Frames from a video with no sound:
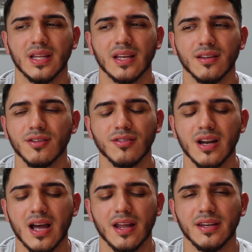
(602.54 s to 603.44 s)
like you're
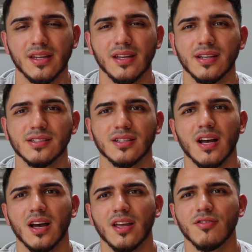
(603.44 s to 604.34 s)
not this
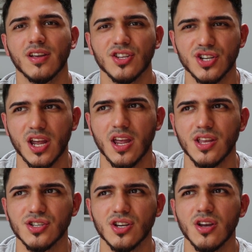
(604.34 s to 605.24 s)
uh, you can
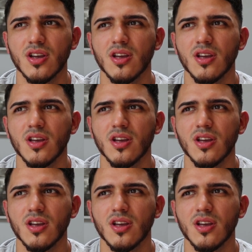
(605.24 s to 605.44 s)
change